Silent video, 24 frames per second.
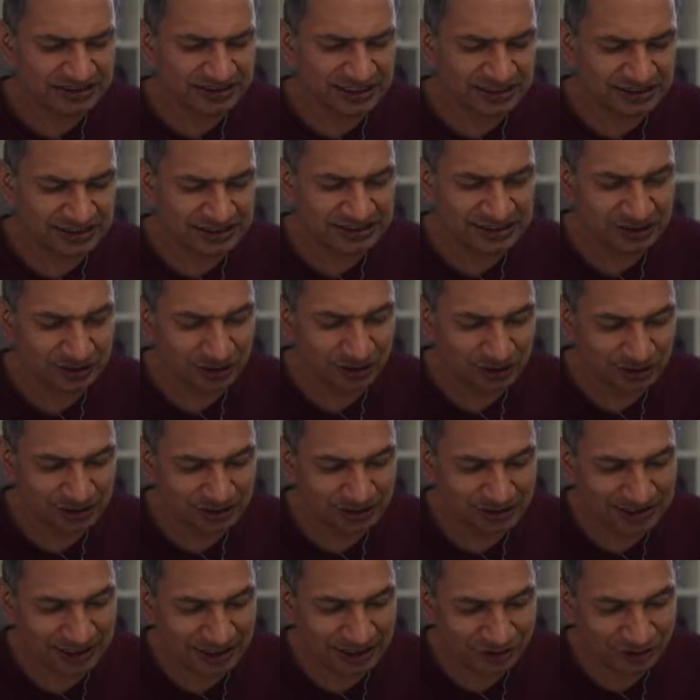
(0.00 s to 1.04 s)
Let's see what the
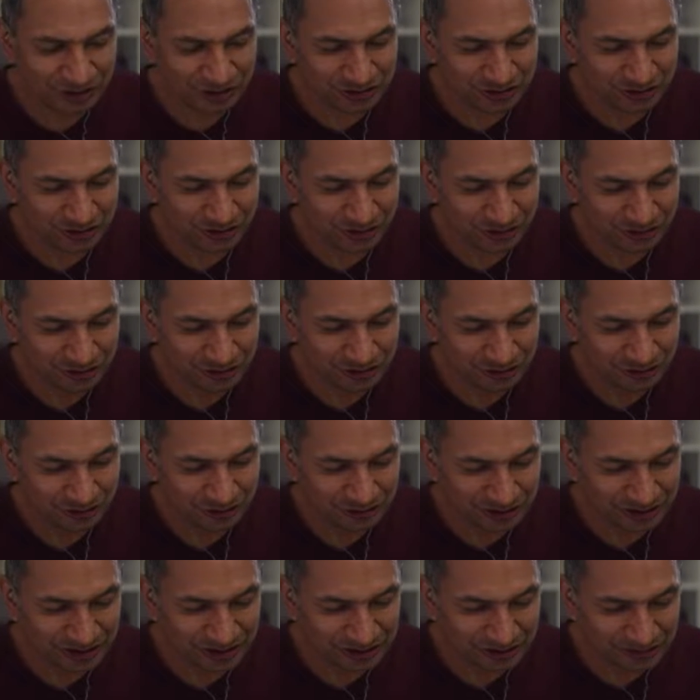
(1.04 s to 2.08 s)
council
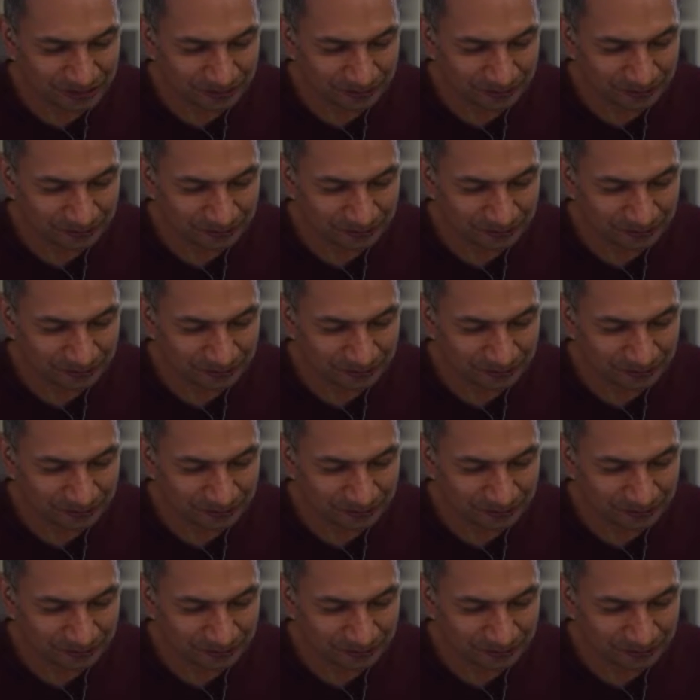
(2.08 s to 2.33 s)
did.